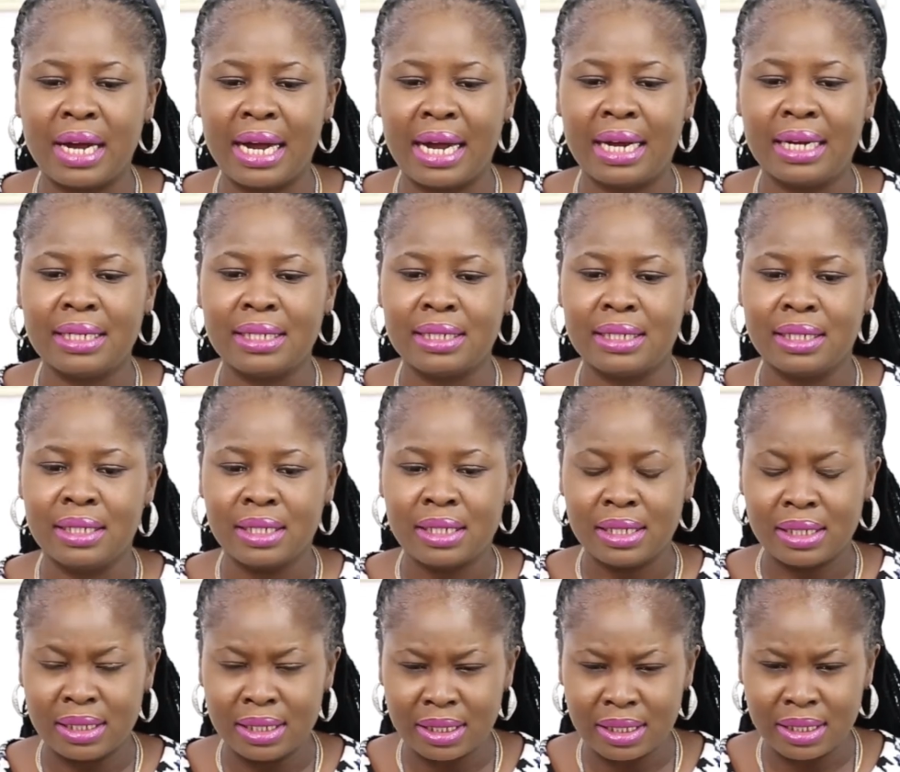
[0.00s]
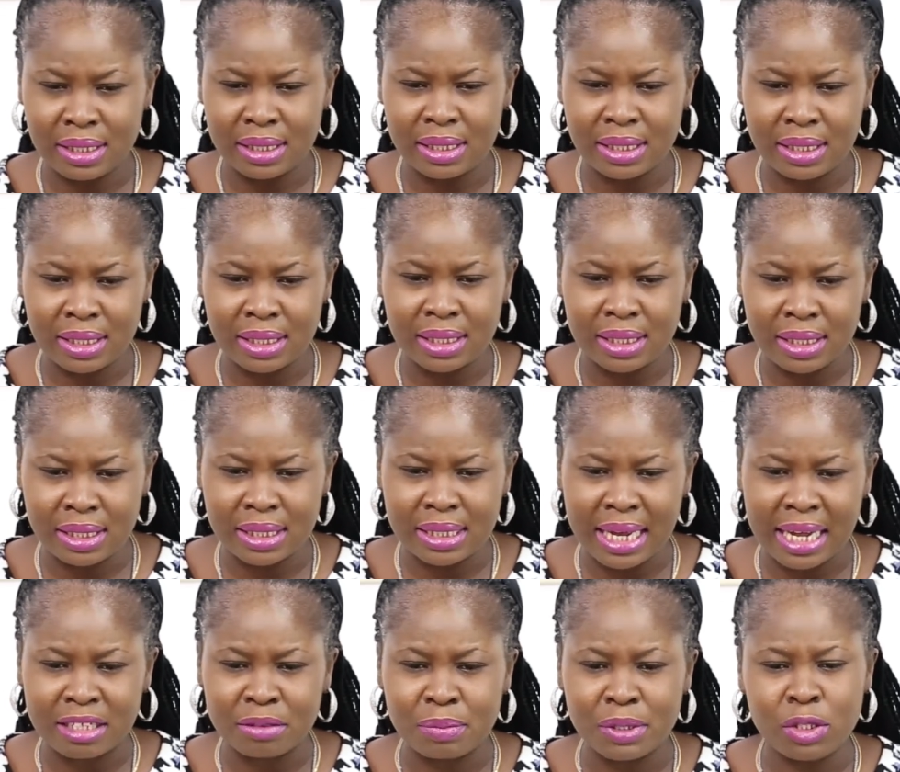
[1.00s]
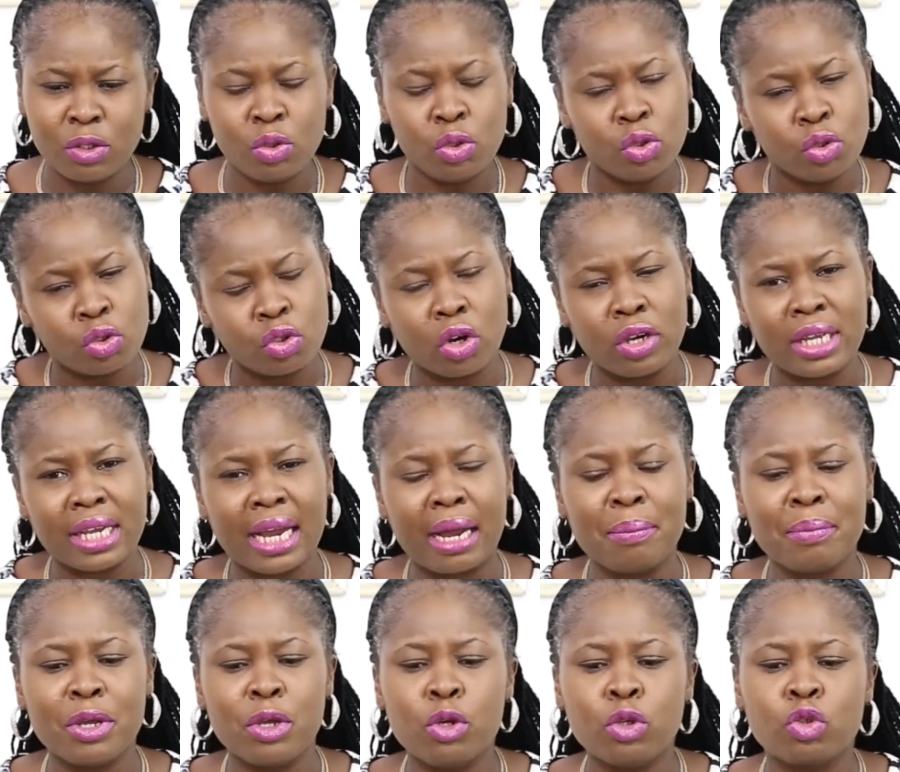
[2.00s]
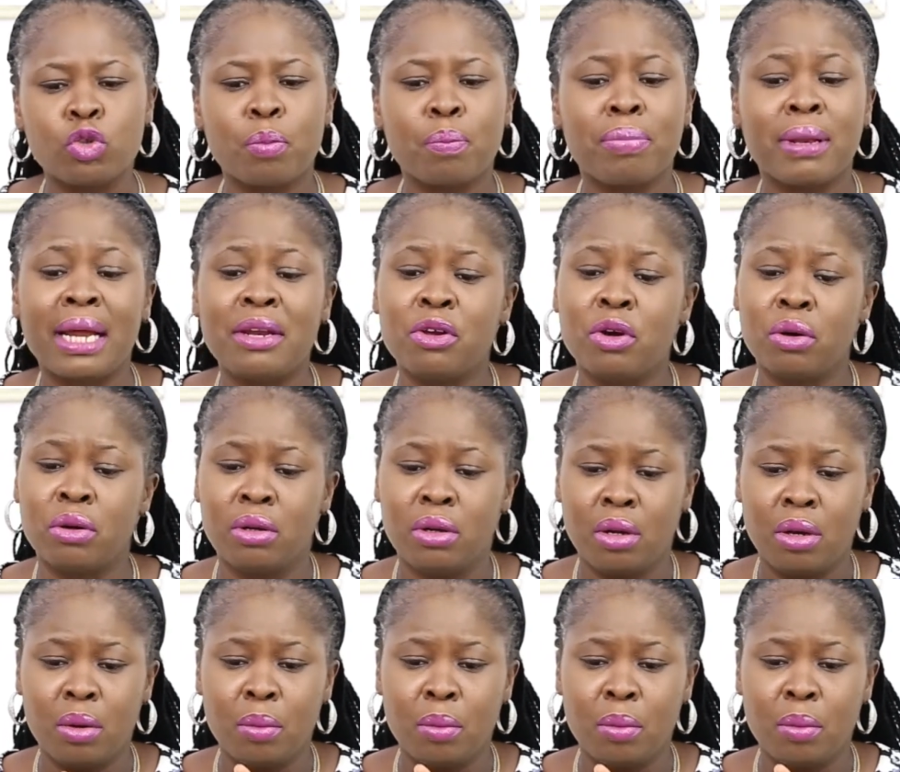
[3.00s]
and it has been used, or it can be used to plan your